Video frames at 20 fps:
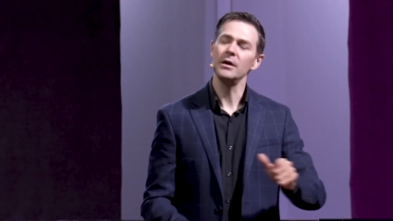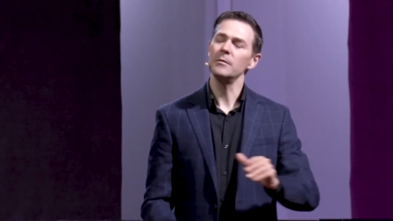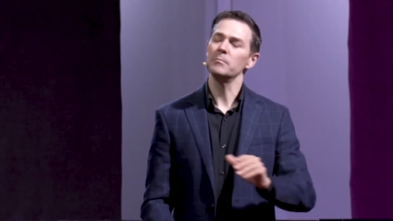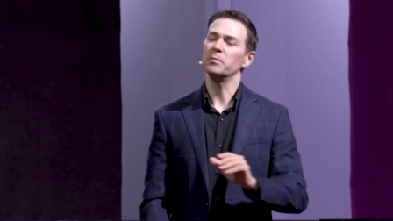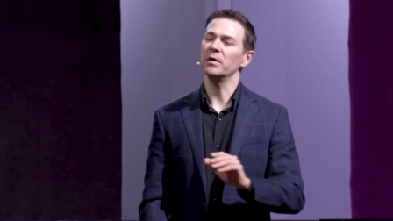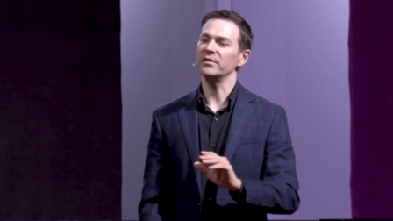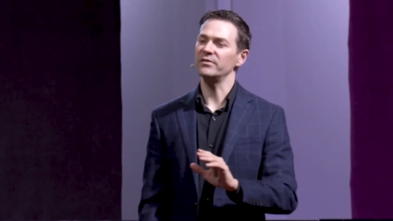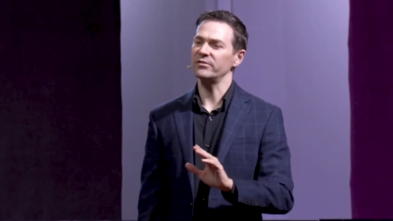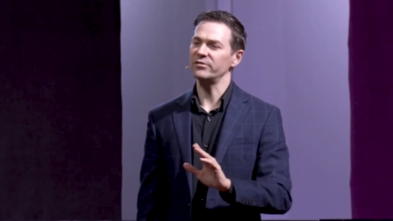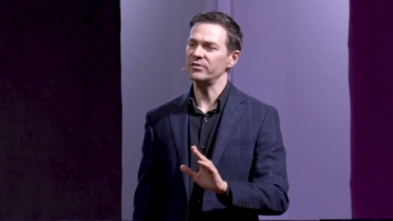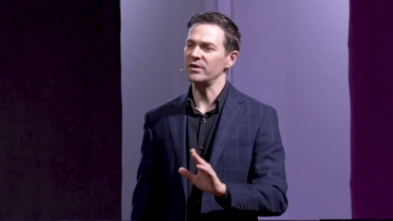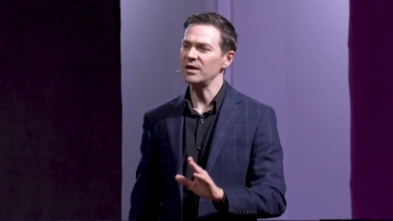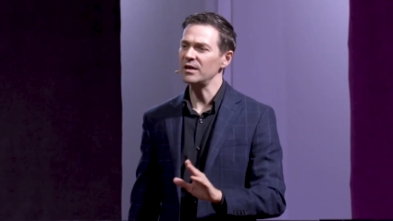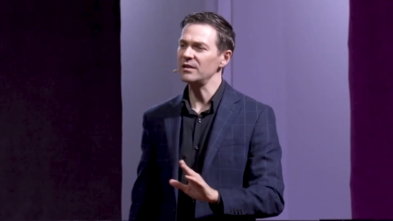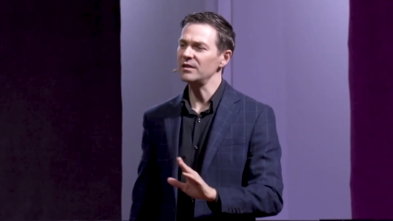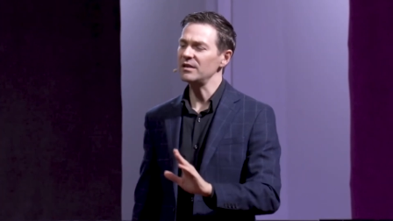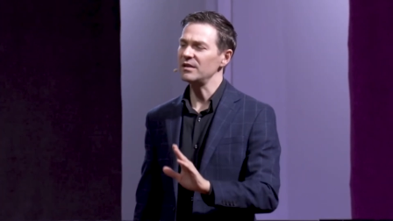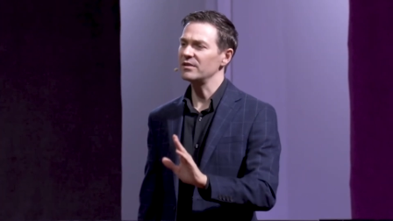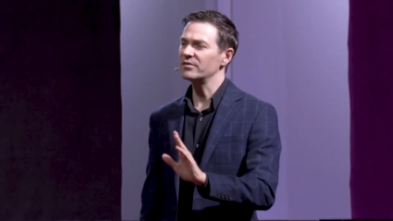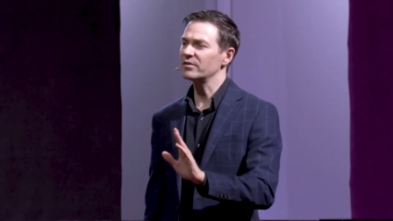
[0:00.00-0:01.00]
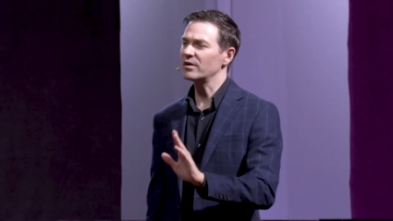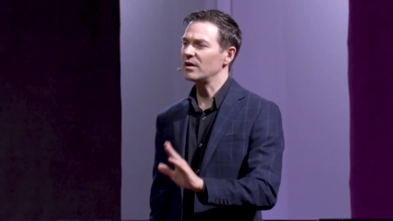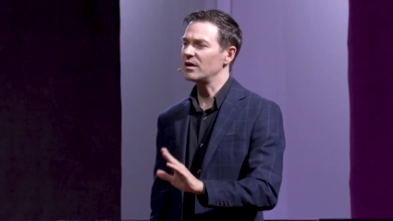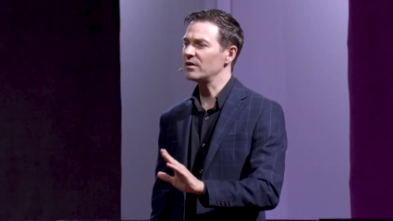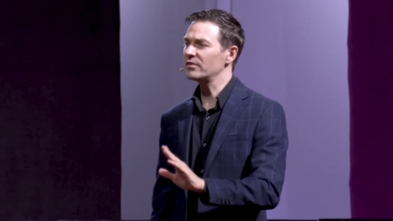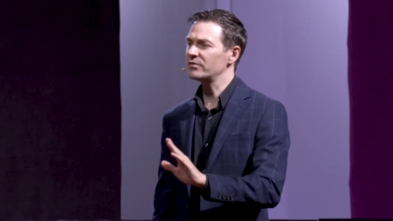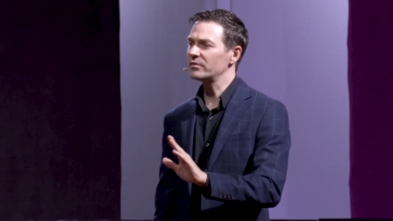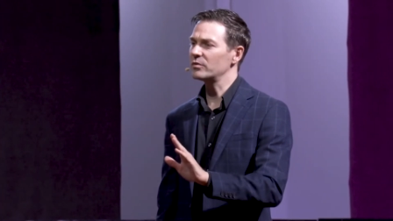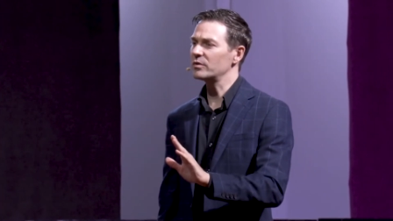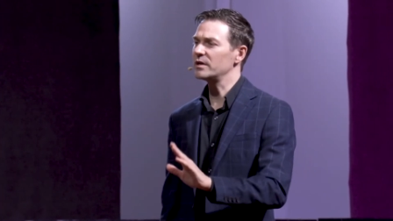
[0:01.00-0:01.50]
but sin is
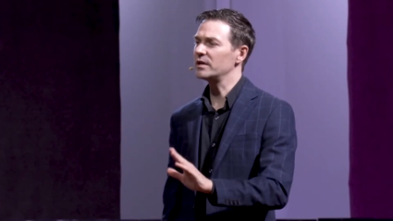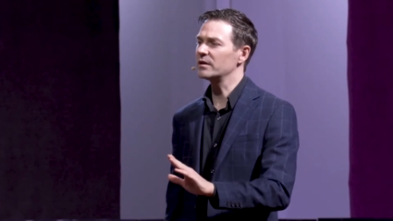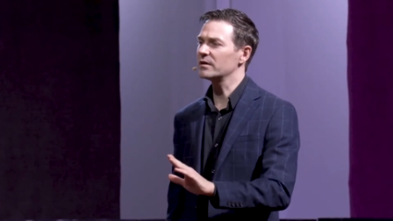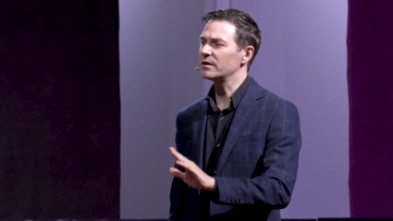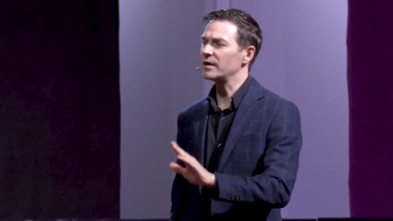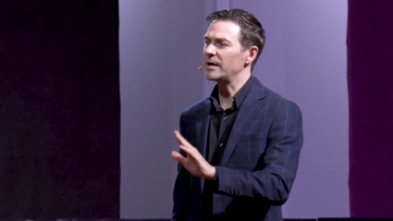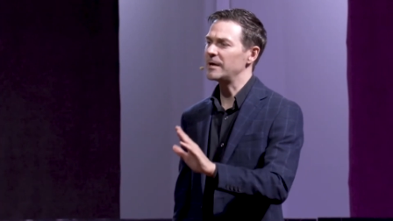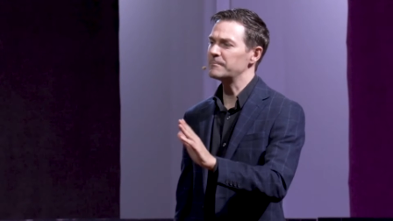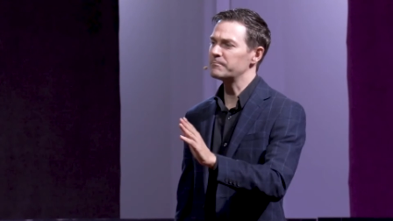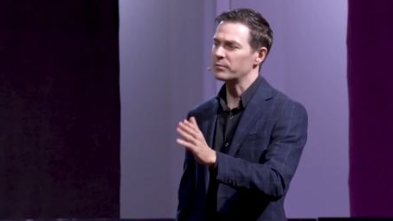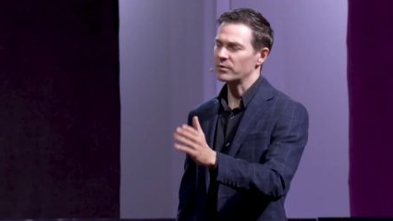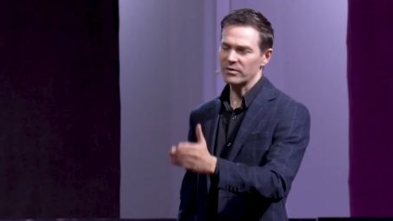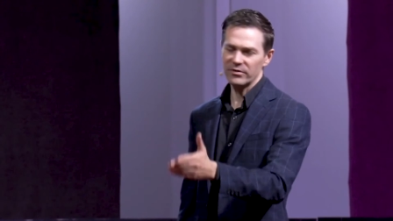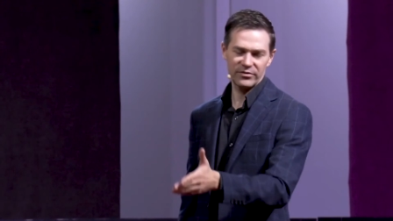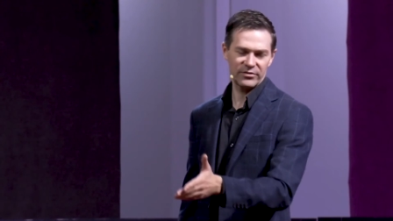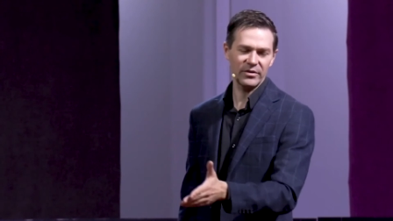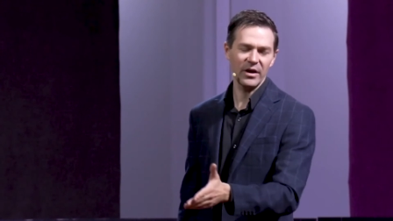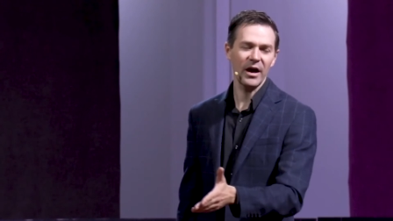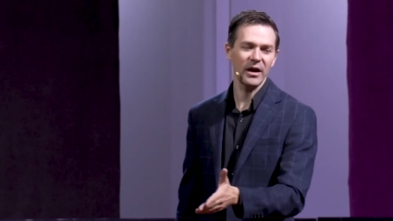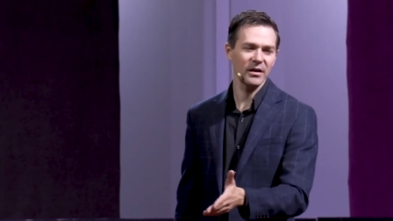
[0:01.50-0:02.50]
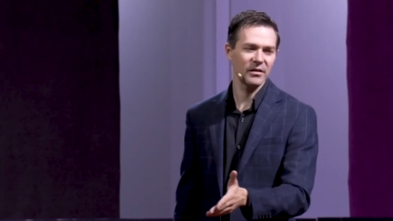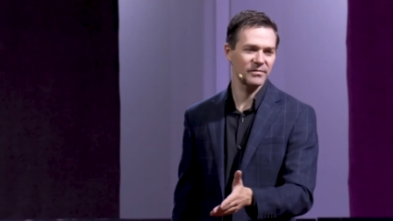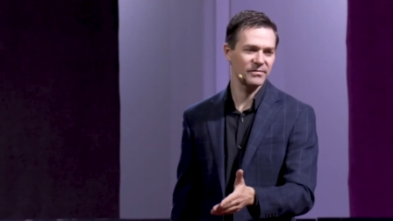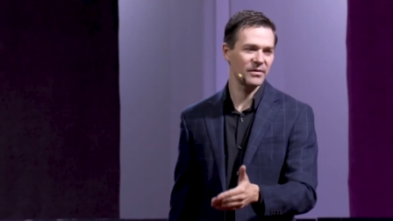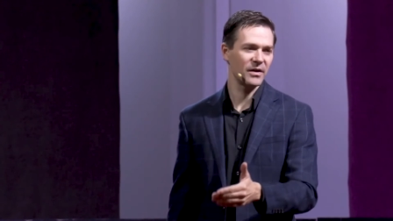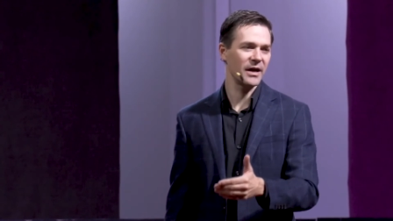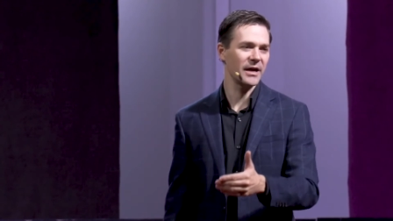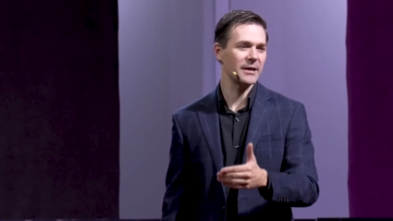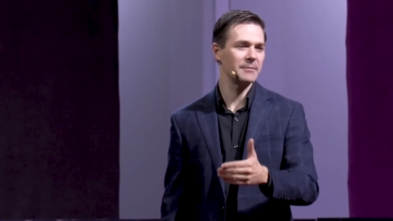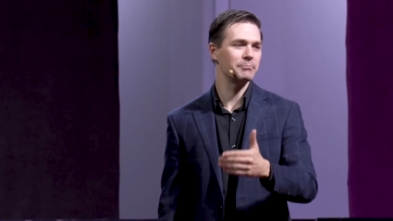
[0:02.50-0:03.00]
also here a
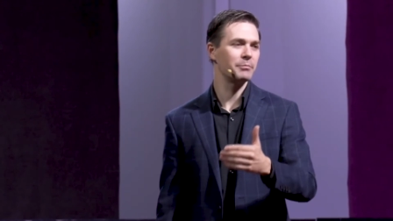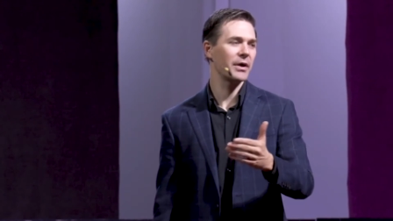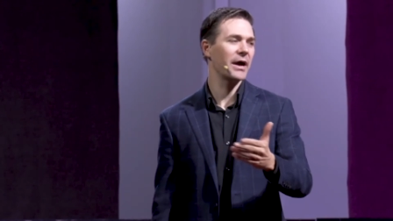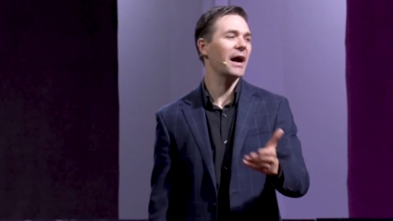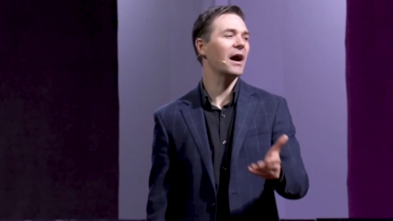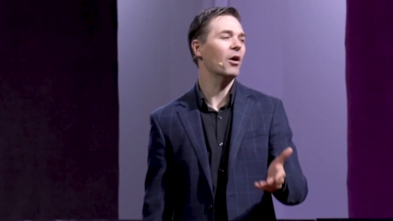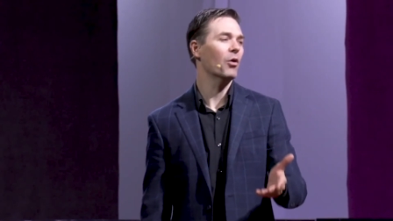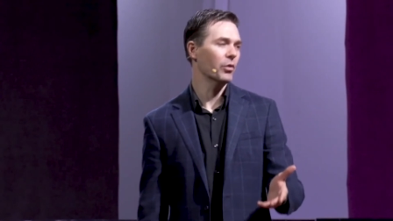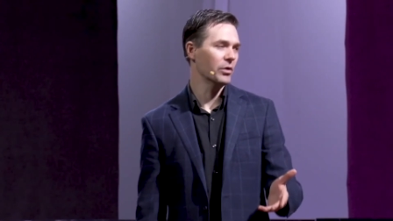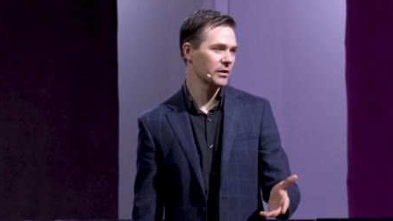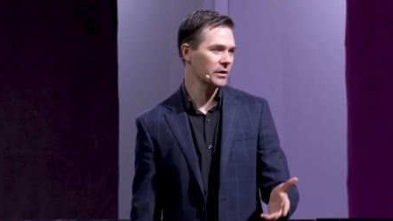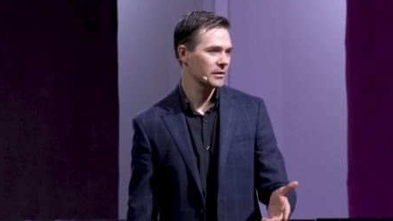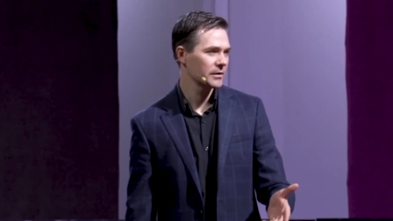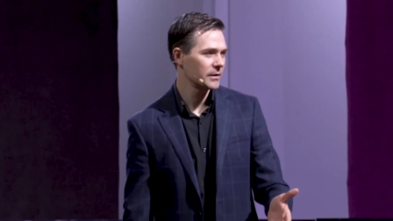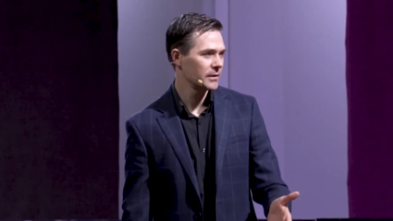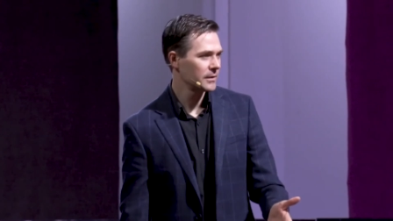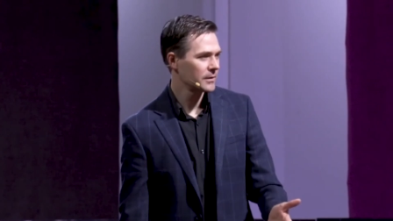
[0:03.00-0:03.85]
personified power